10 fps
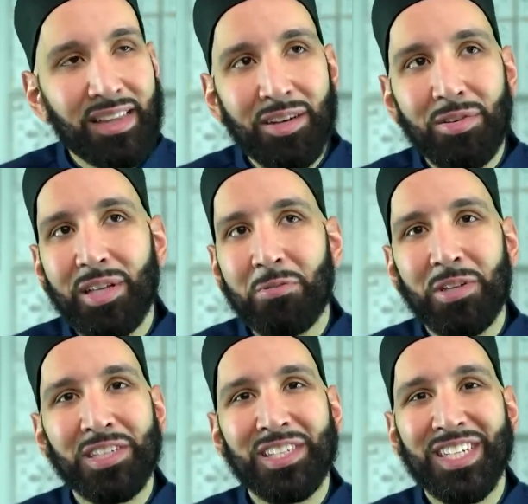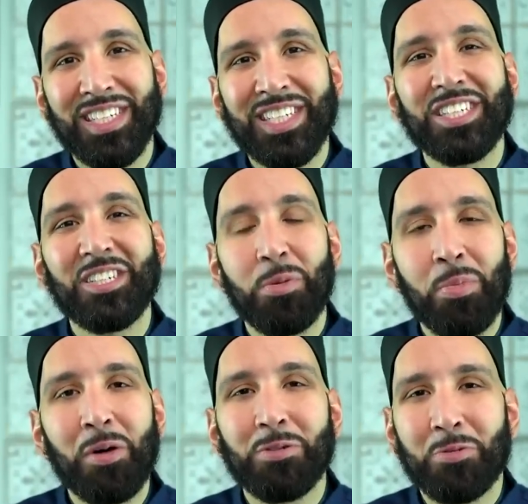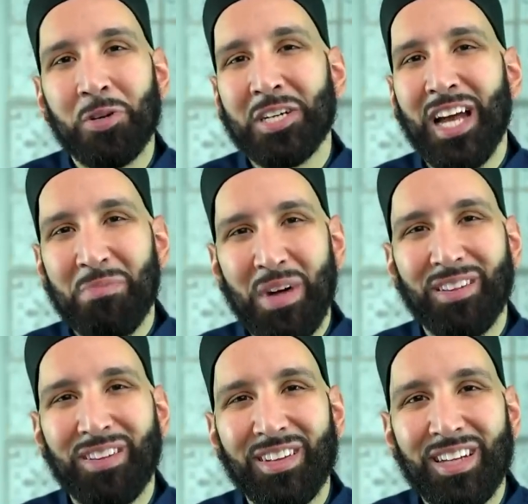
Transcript: literally what this is. This is your post-workout month.